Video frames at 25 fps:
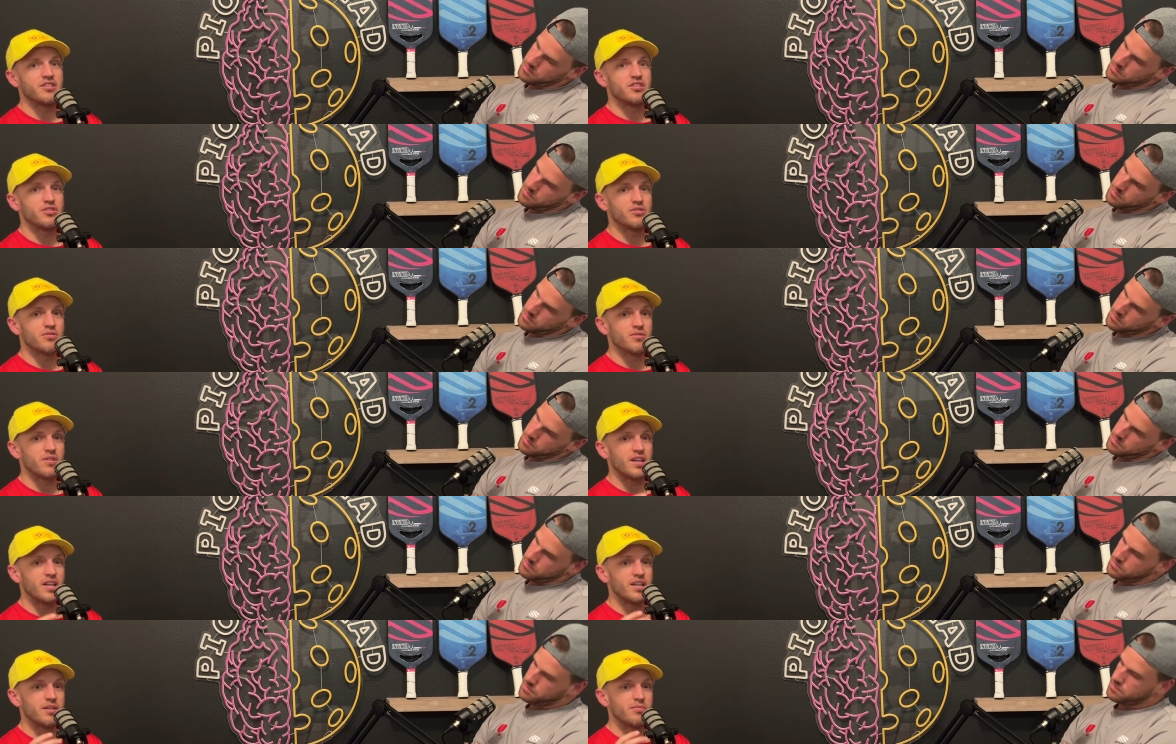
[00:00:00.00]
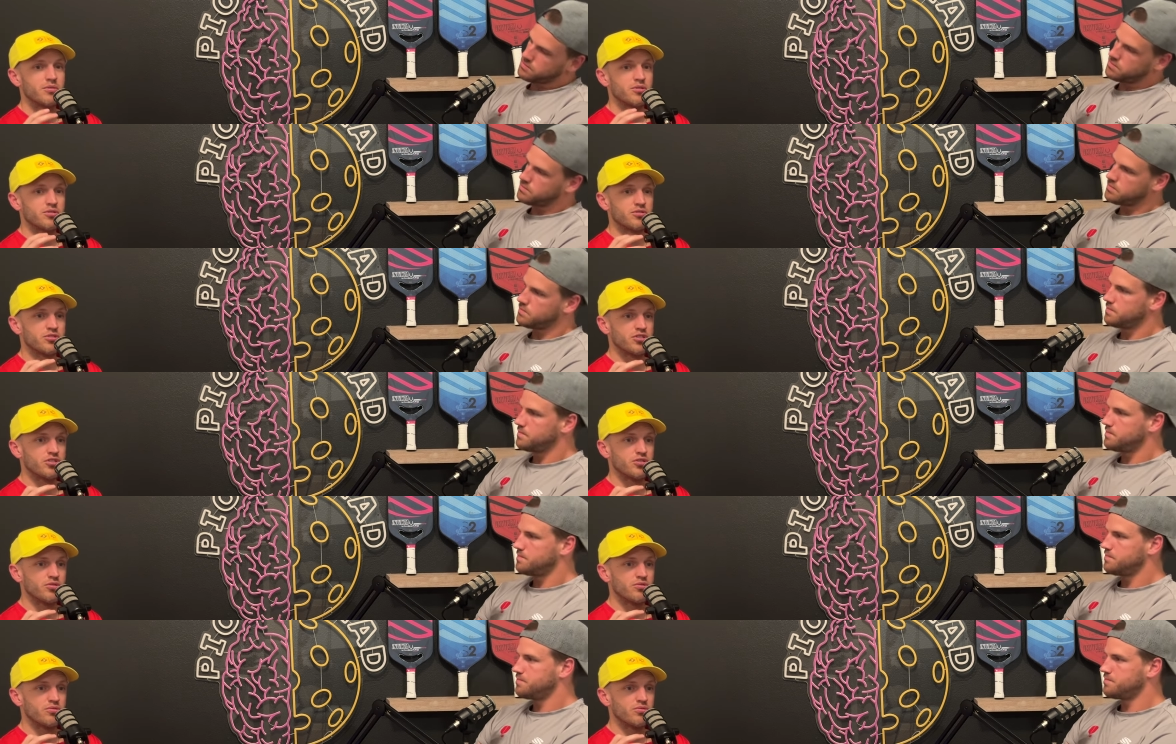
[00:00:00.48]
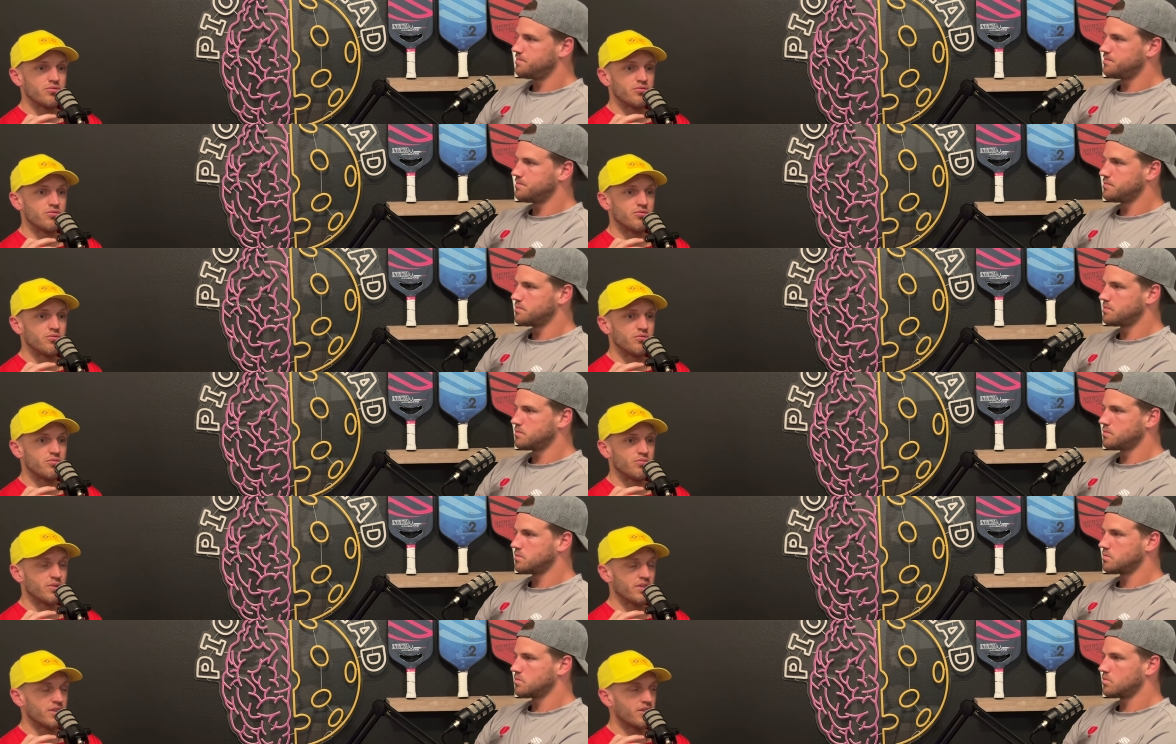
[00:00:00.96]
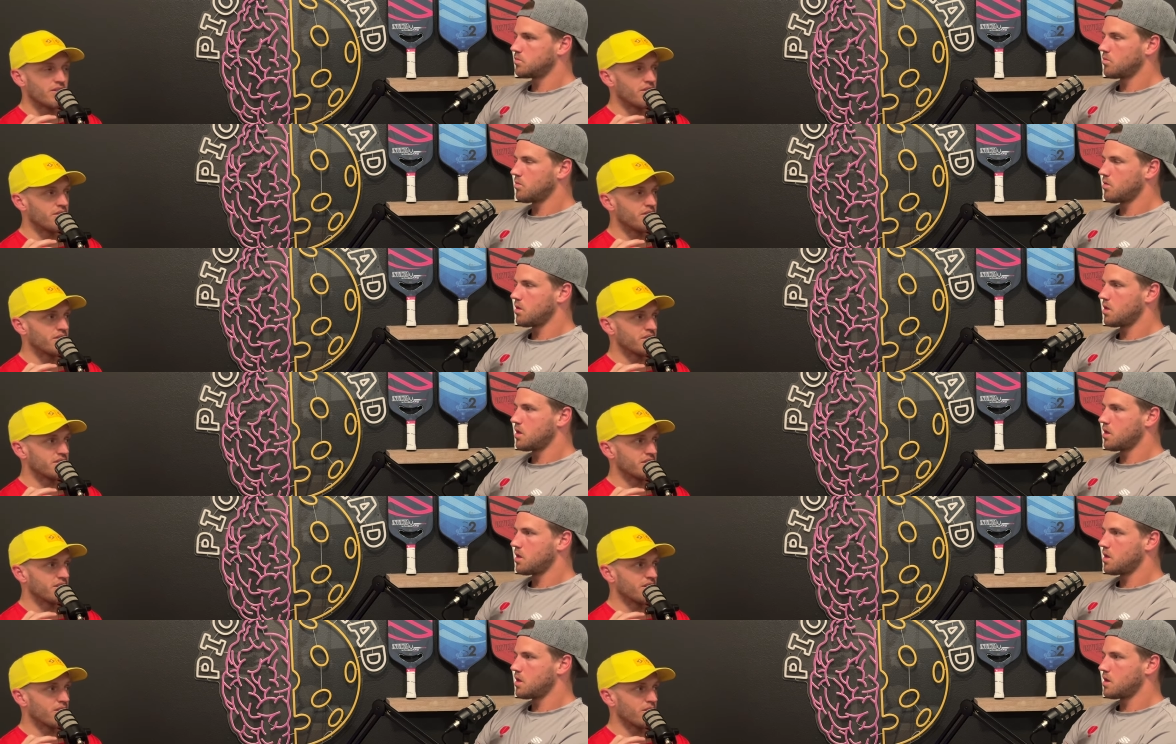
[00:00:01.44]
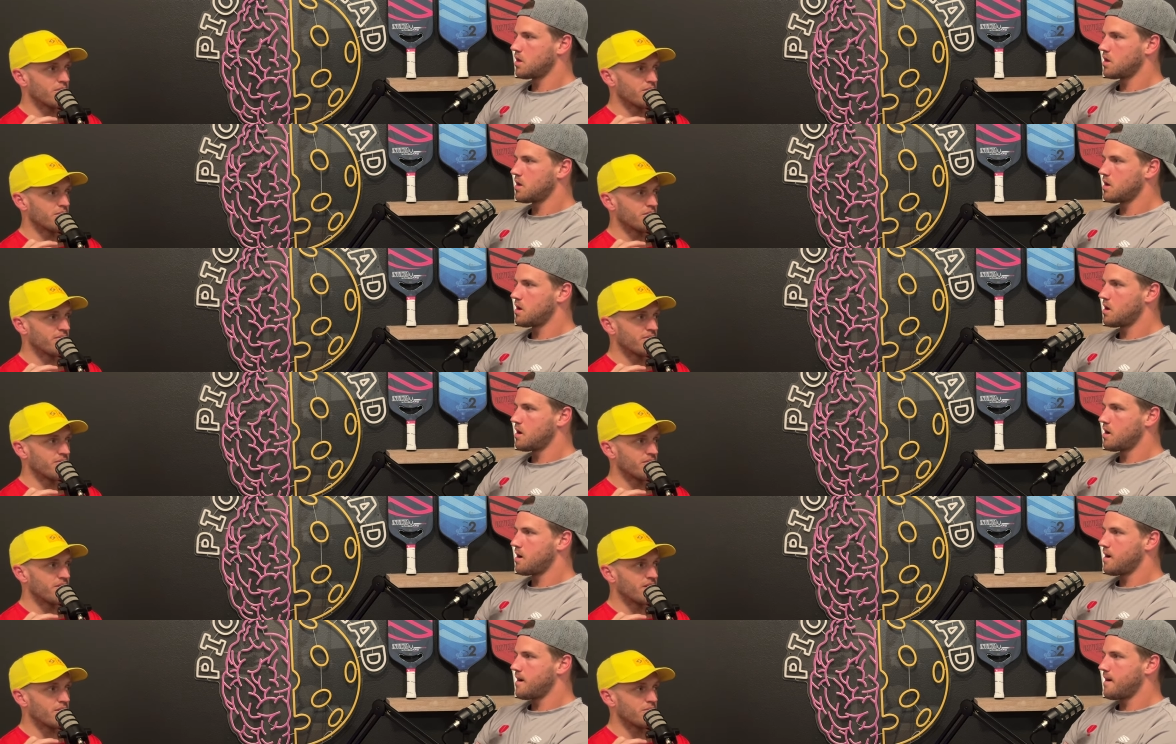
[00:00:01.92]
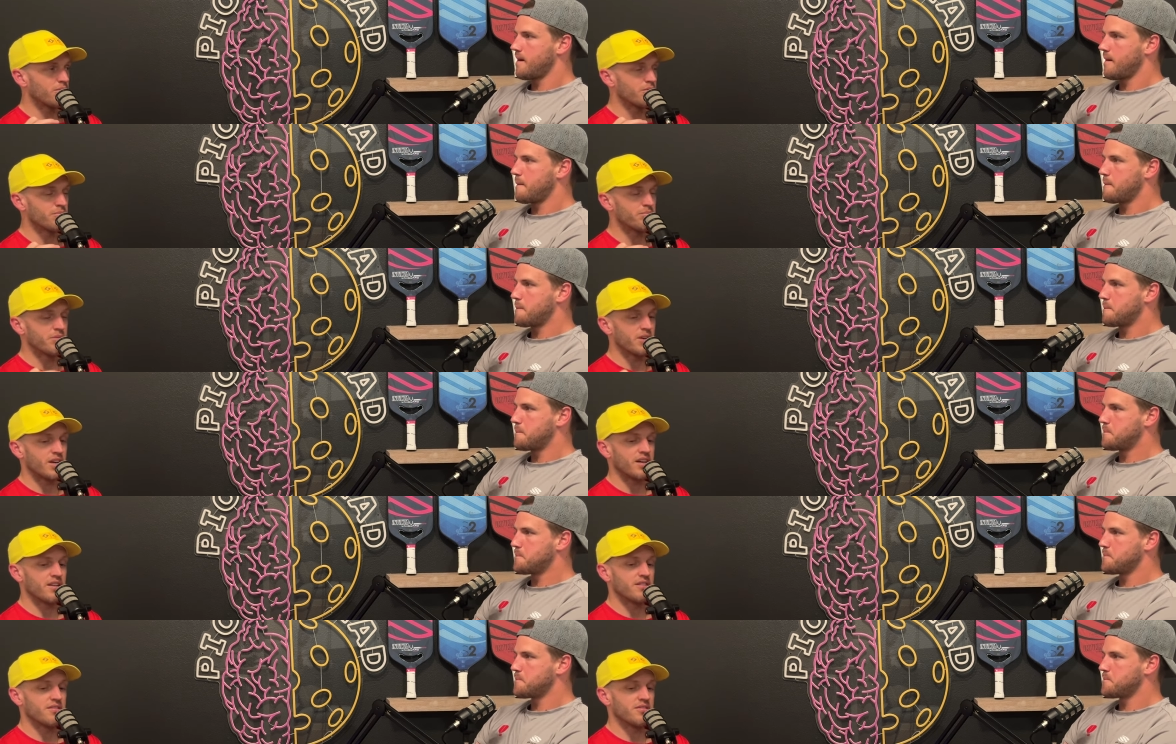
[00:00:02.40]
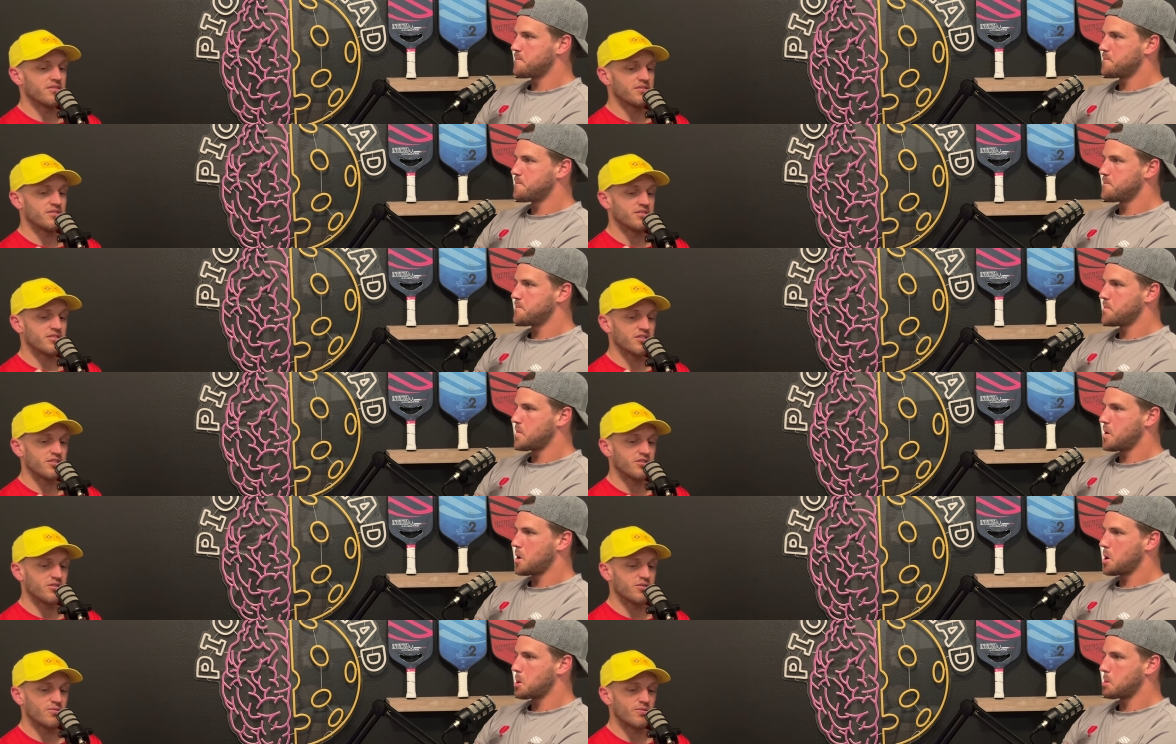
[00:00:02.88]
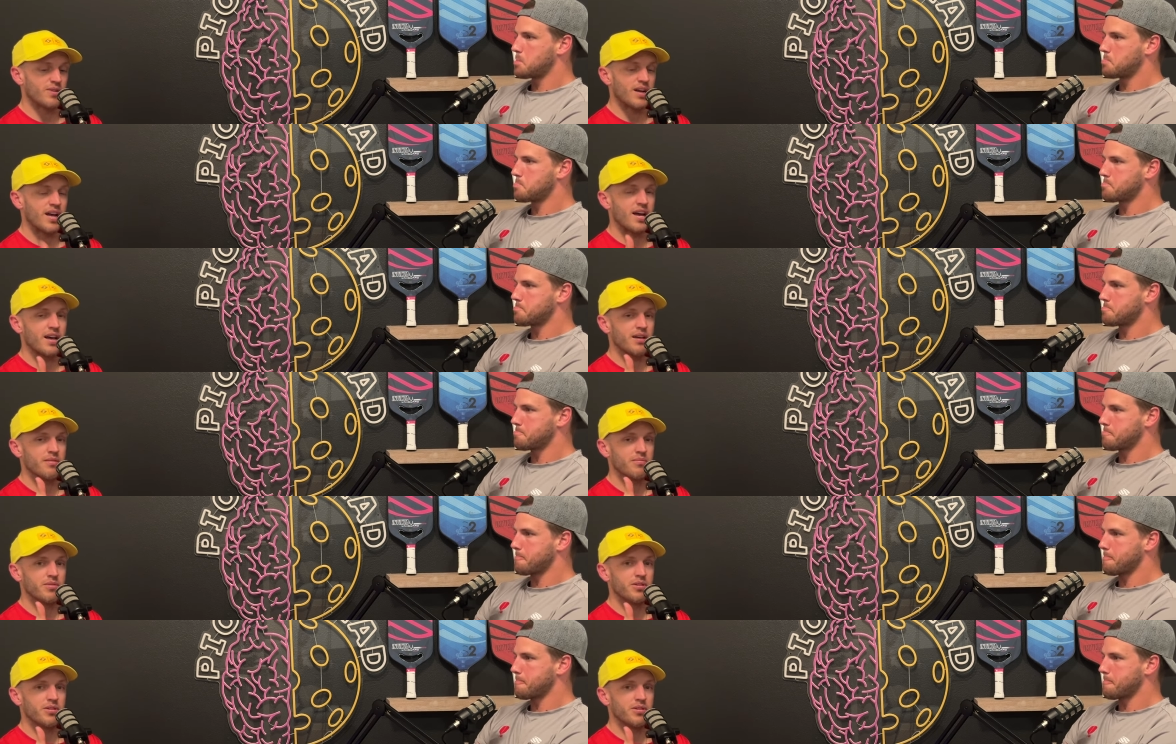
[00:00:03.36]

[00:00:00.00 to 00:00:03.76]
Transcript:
Speaker 1: you're able to, with all these carbon fiber paddles, grab